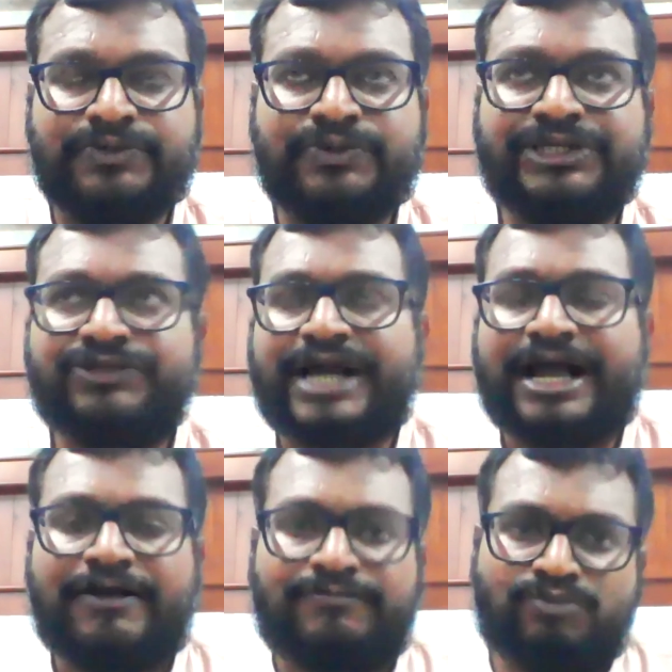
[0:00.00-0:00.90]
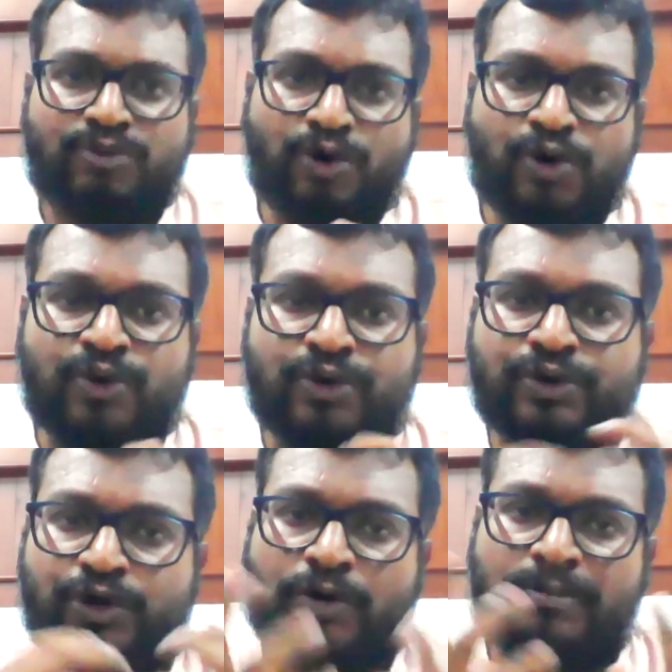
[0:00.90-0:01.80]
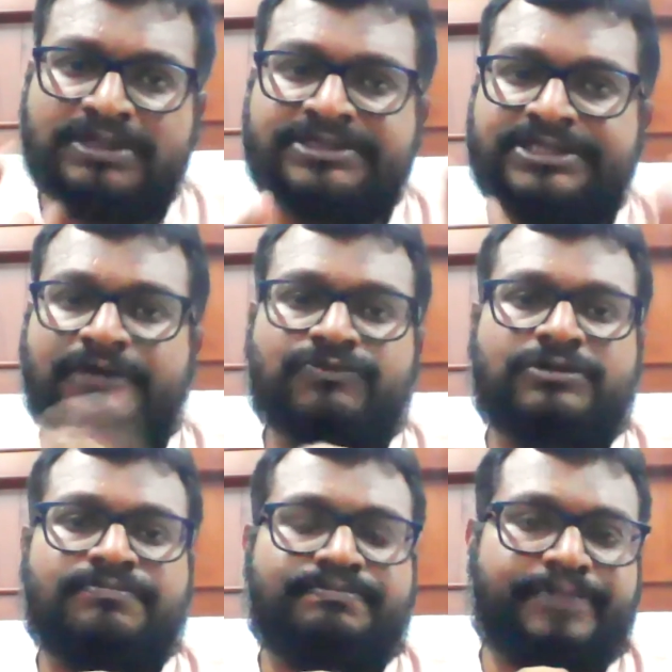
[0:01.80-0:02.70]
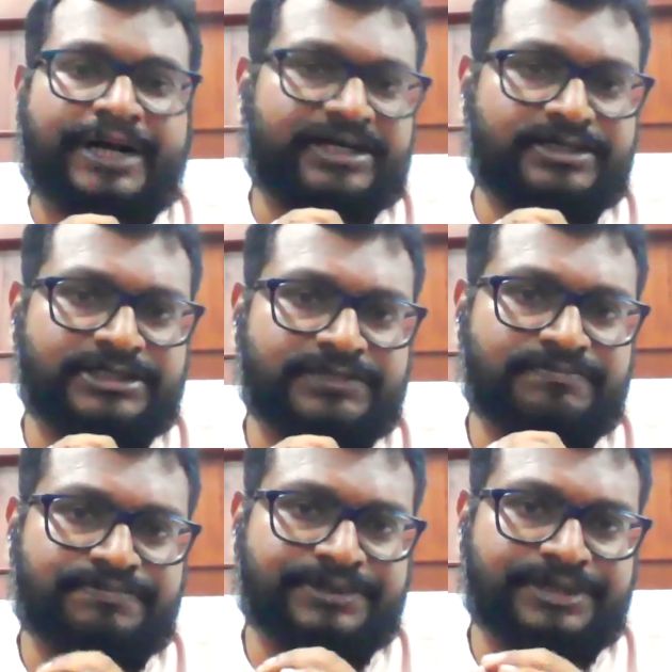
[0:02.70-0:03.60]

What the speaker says: you need to have more global South partnership.